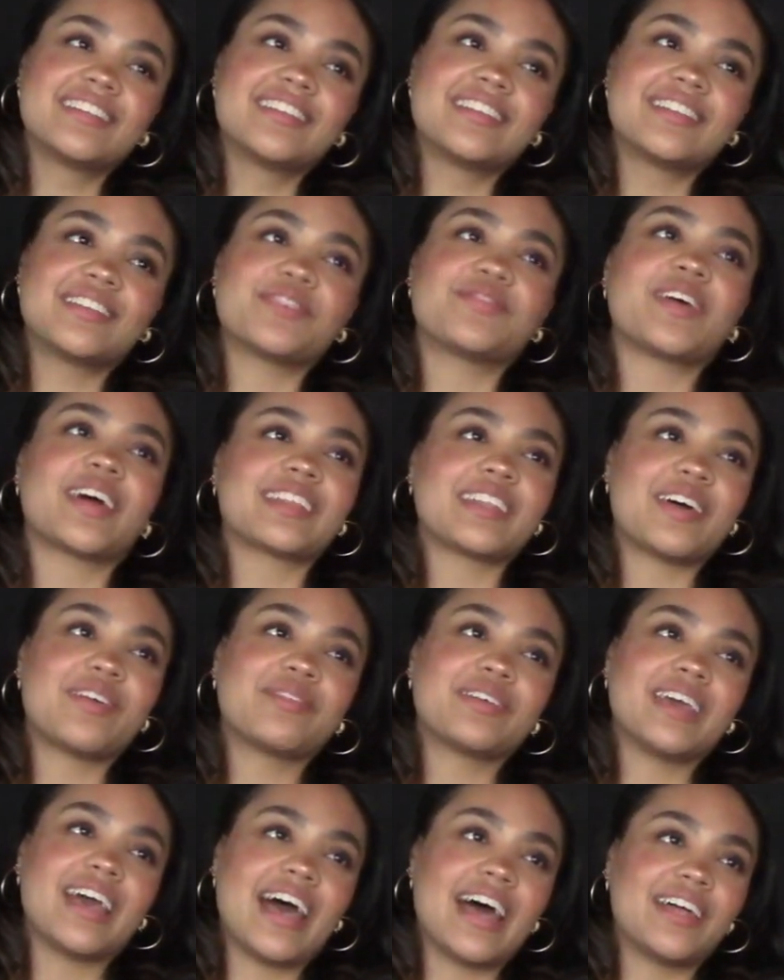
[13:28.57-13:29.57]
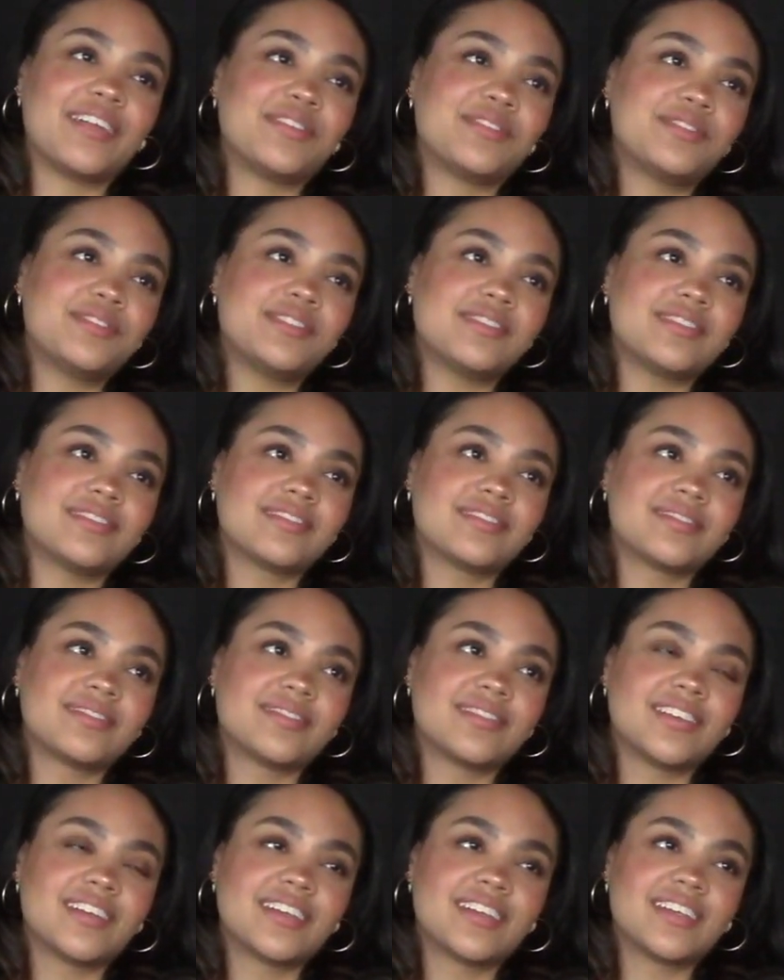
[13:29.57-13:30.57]
the fact that we end
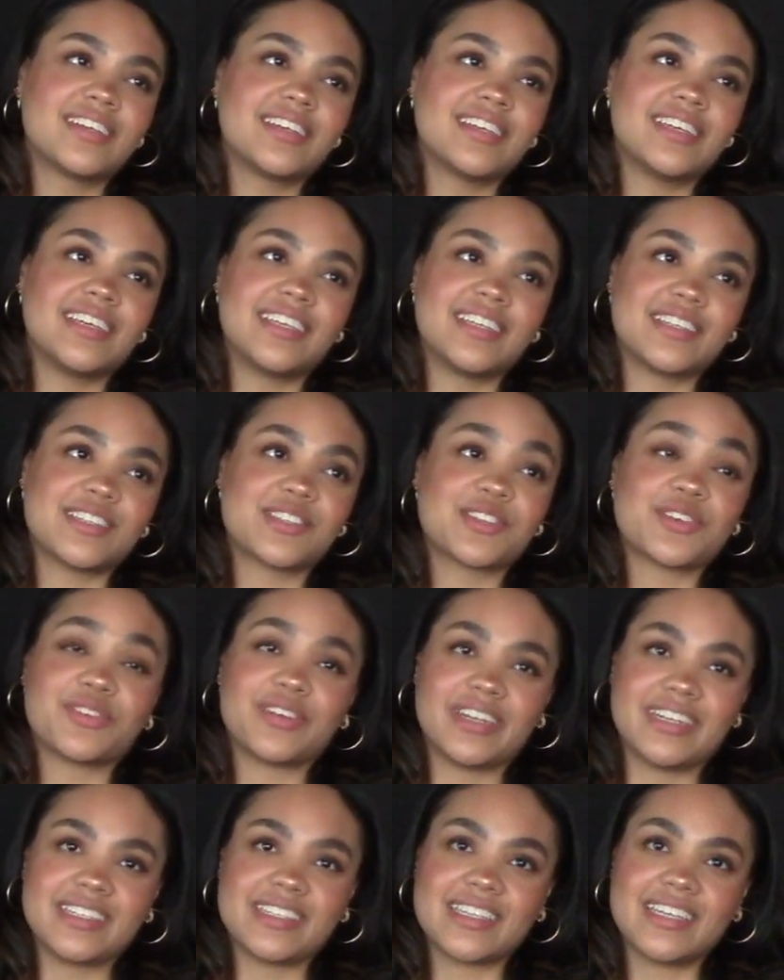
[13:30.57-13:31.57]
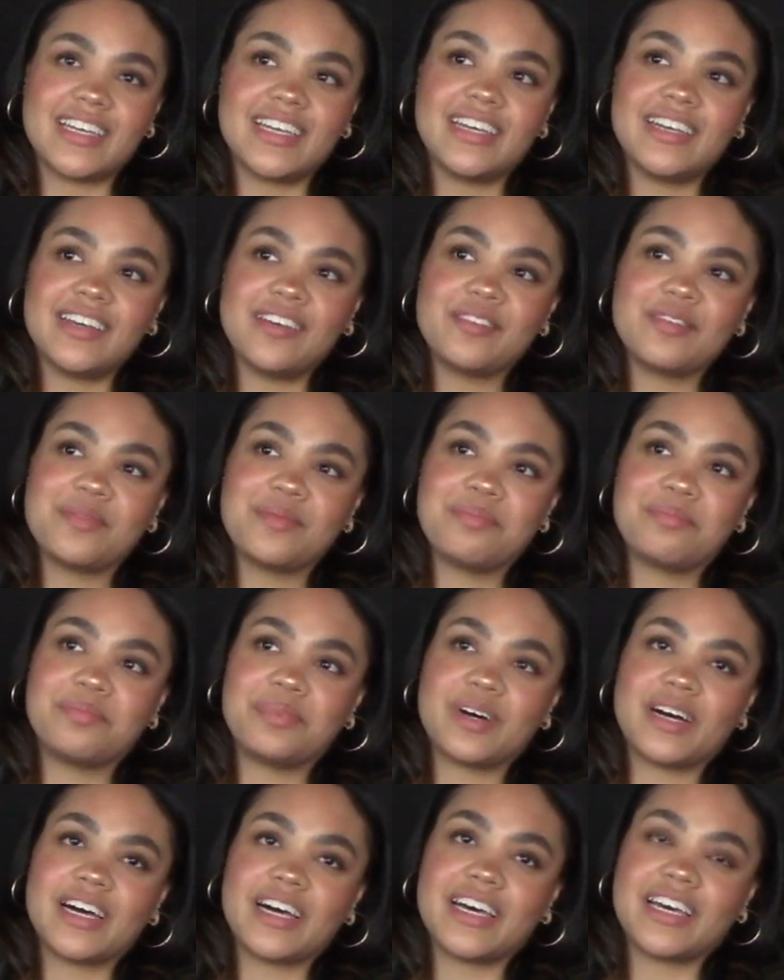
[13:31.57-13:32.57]
is crazy,
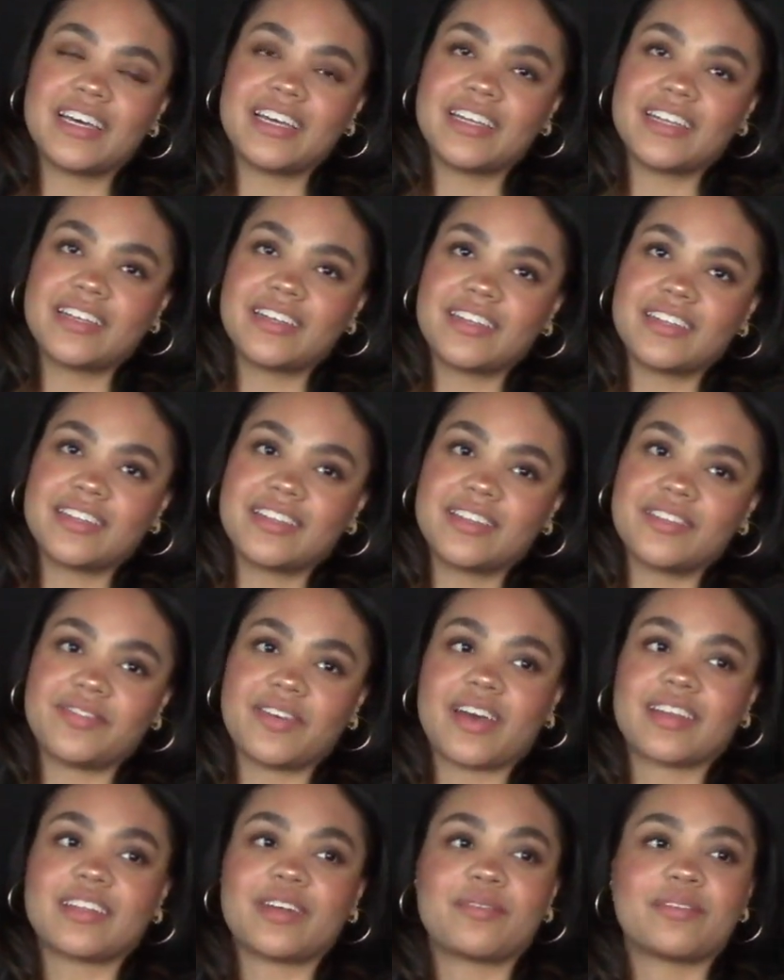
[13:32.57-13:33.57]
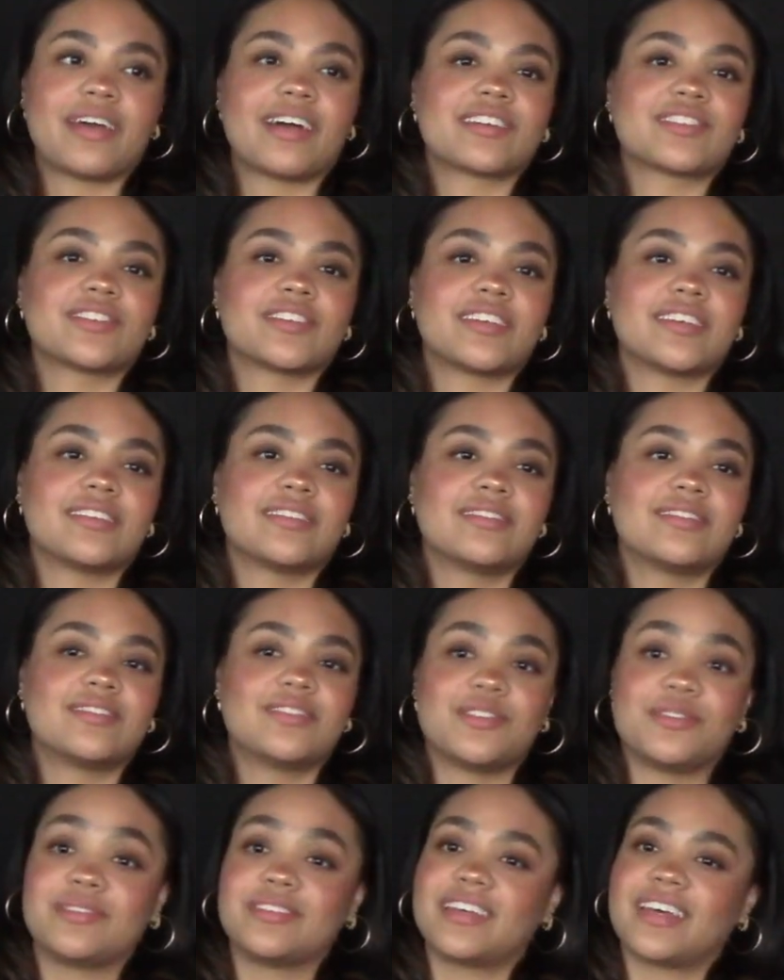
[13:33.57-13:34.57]
but the fact that we actually
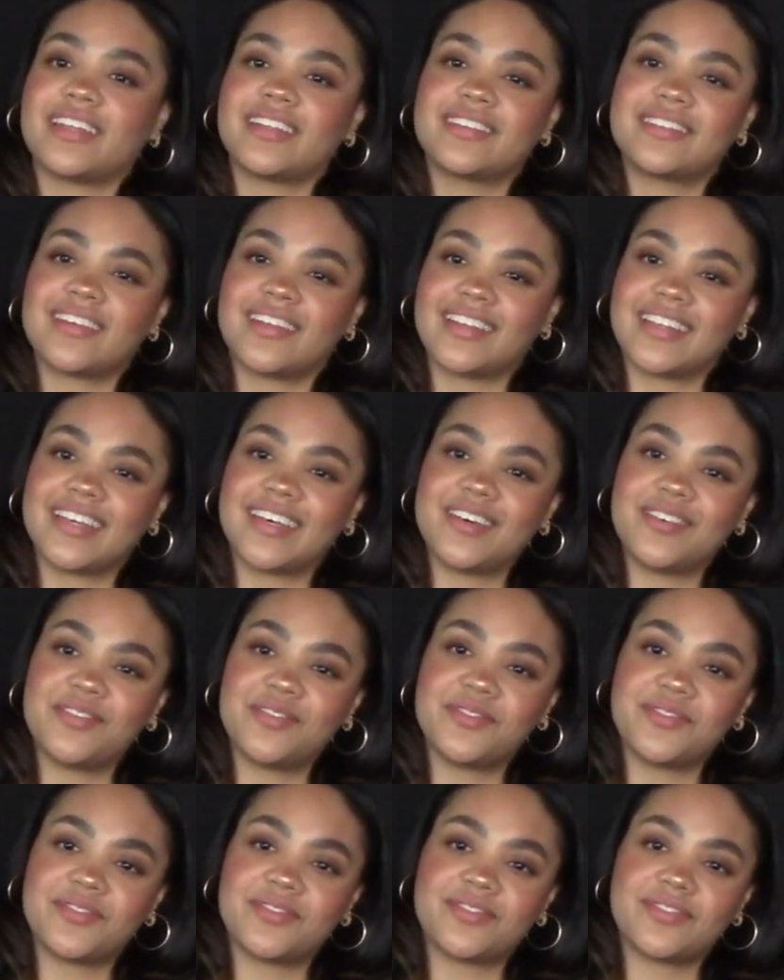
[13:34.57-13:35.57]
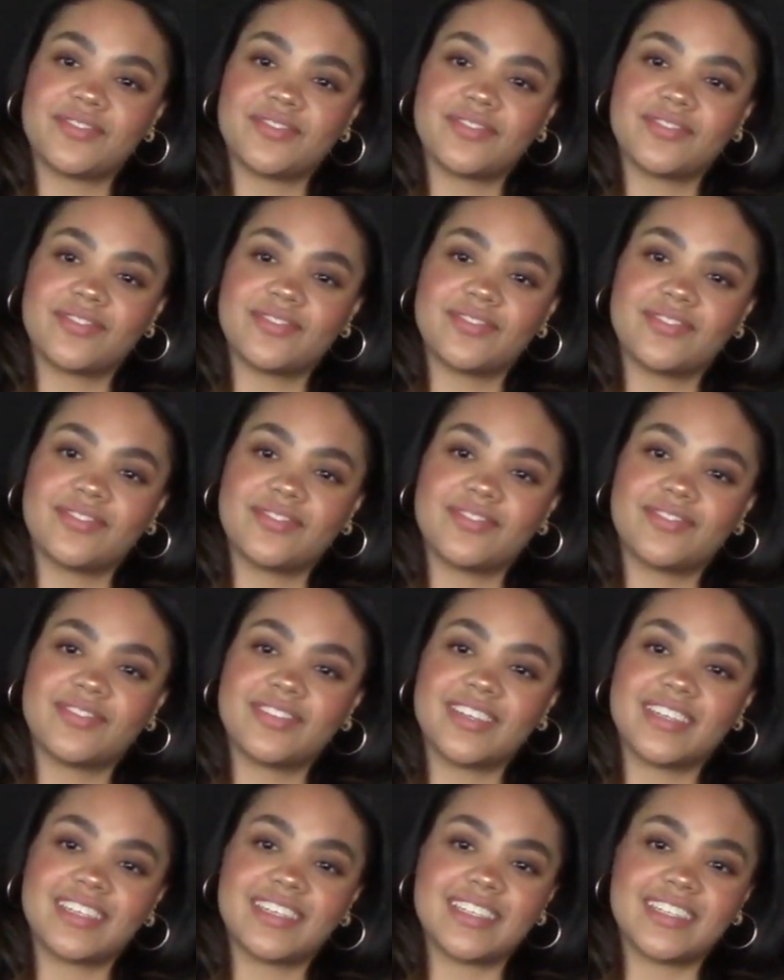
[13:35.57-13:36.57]
do get to live
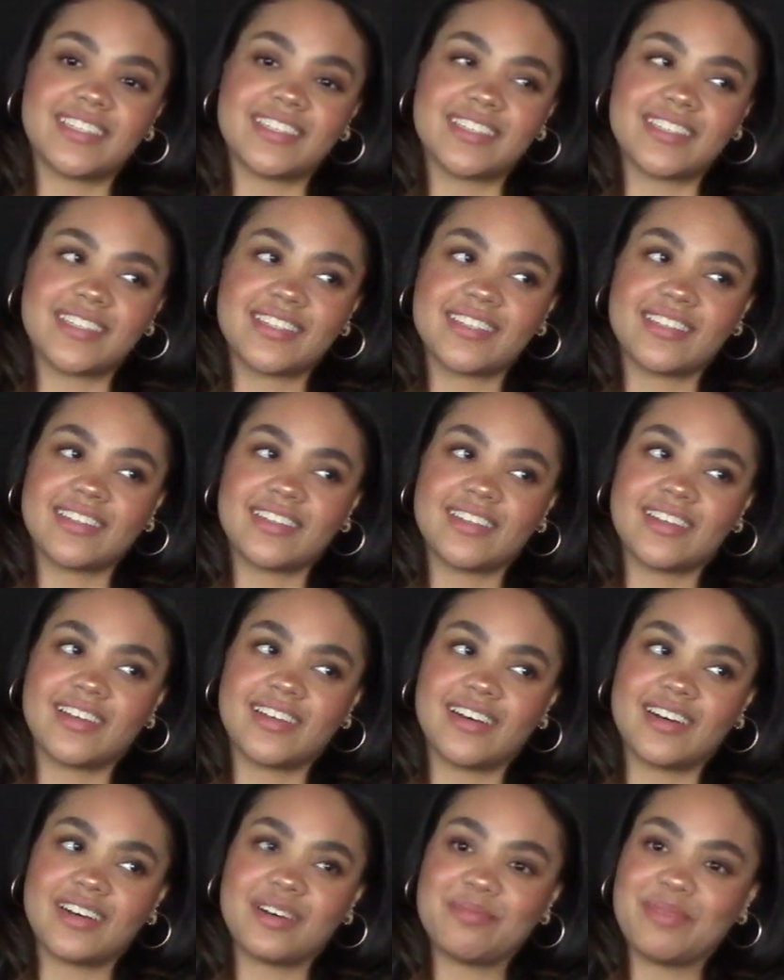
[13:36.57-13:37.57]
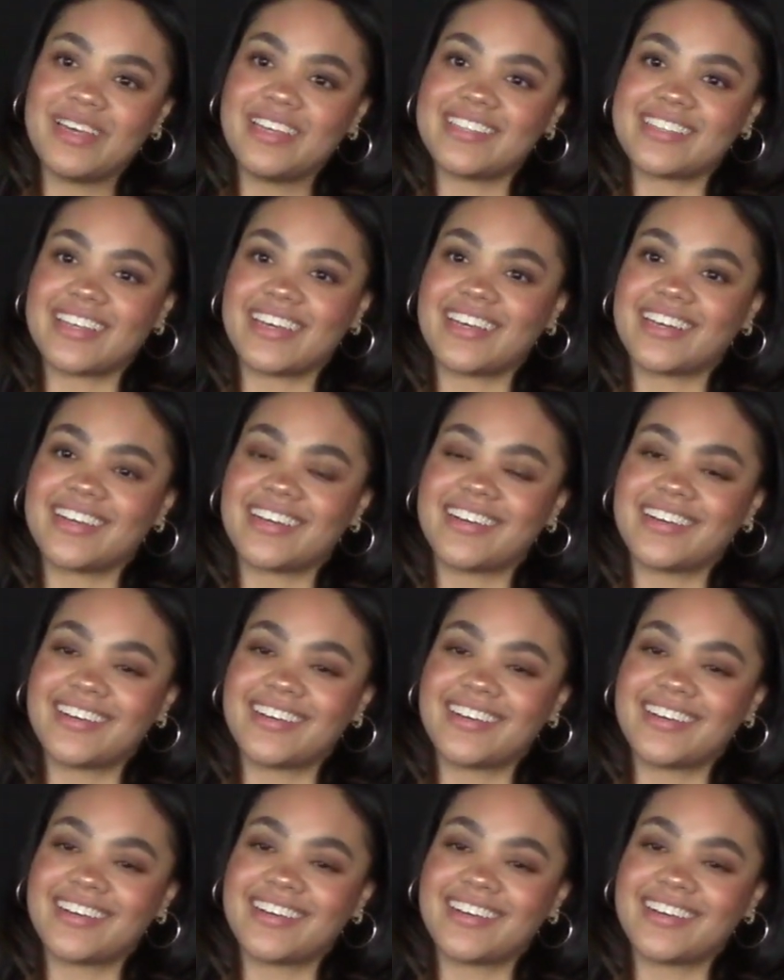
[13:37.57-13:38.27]
is amazing.